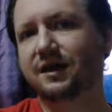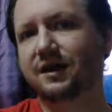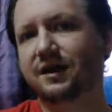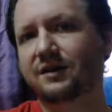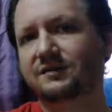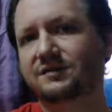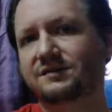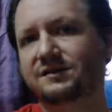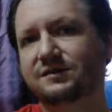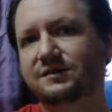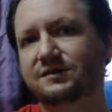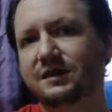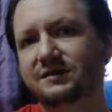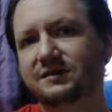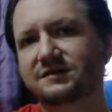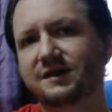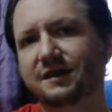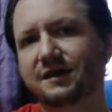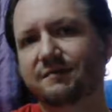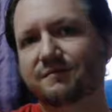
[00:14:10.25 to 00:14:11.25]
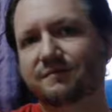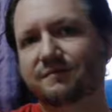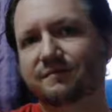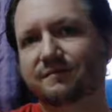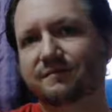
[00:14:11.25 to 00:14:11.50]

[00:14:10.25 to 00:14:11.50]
I'll see you next time.